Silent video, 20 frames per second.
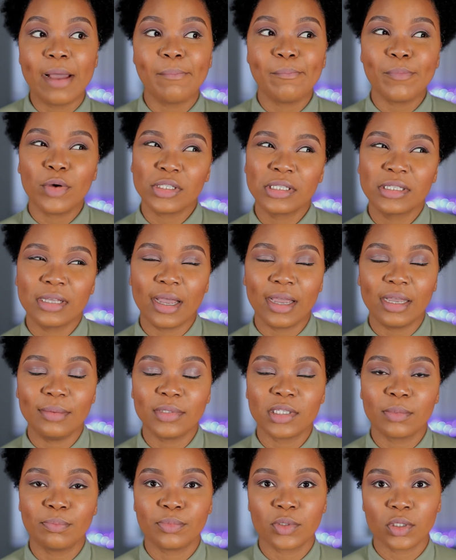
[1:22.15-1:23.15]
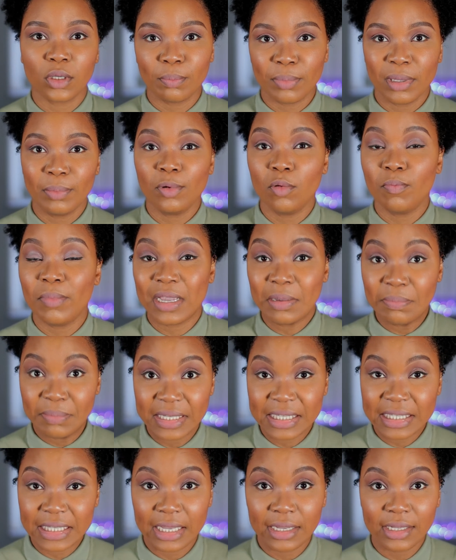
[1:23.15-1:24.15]
Most times, some people make
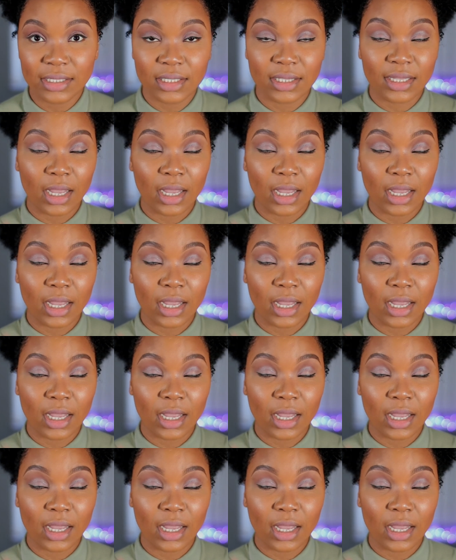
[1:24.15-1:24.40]
mistakes.